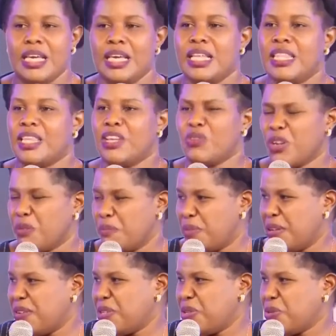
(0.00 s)
And then one
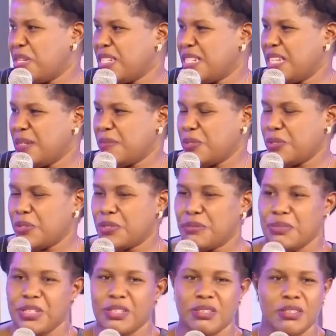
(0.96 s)
parent one time
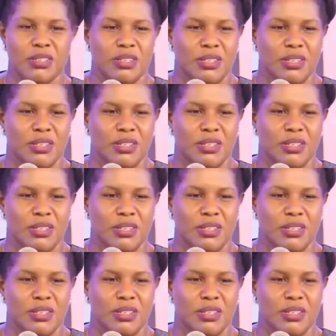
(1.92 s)
told me,